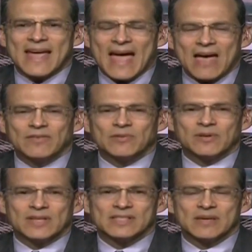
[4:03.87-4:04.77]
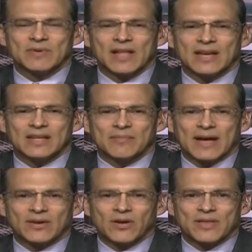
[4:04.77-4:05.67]
haven't really stimulated
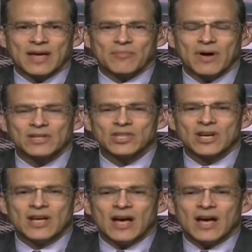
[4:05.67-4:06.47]
demand all that much.